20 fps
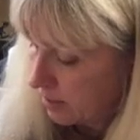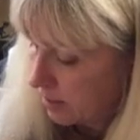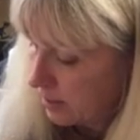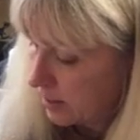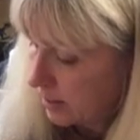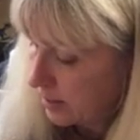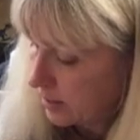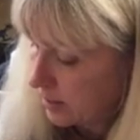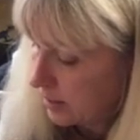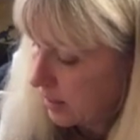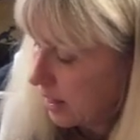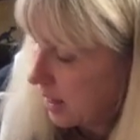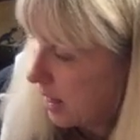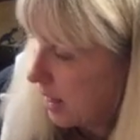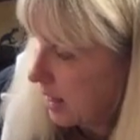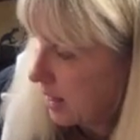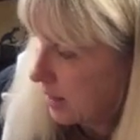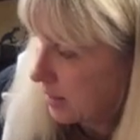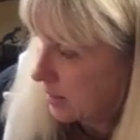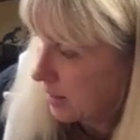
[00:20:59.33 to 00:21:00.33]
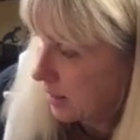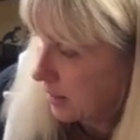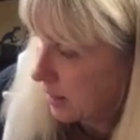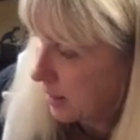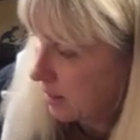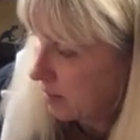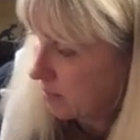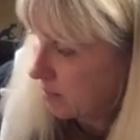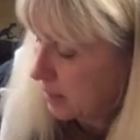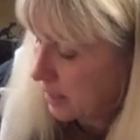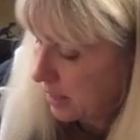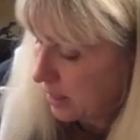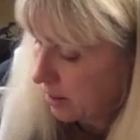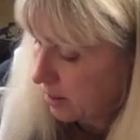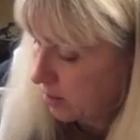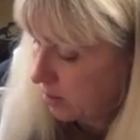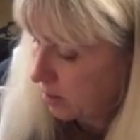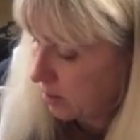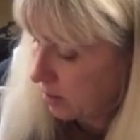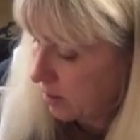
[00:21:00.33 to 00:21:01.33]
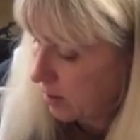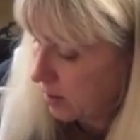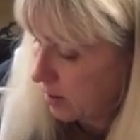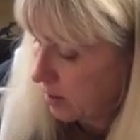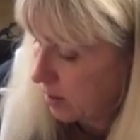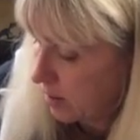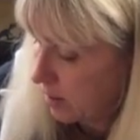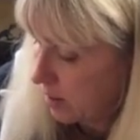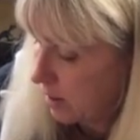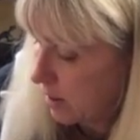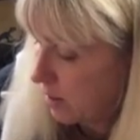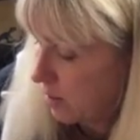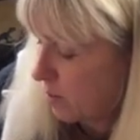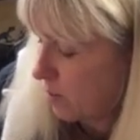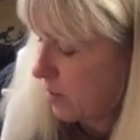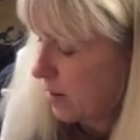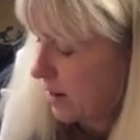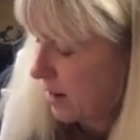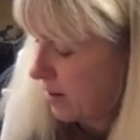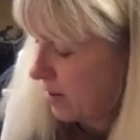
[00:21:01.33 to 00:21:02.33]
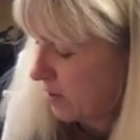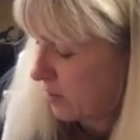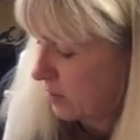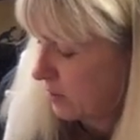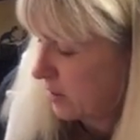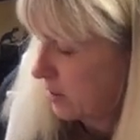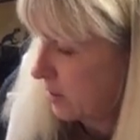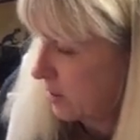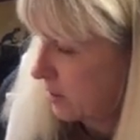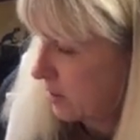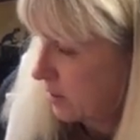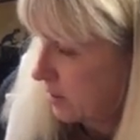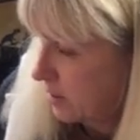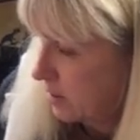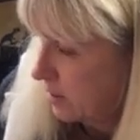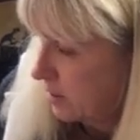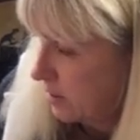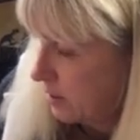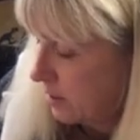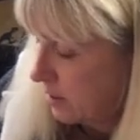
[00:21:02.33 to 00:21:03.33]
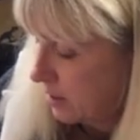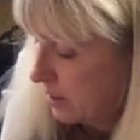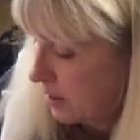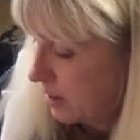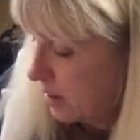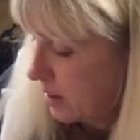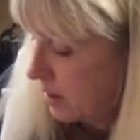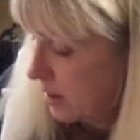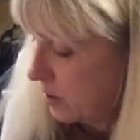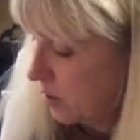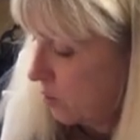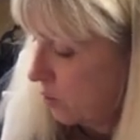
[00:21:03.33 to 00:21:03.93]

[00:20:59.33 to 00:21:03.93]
This guy is going to come down and around and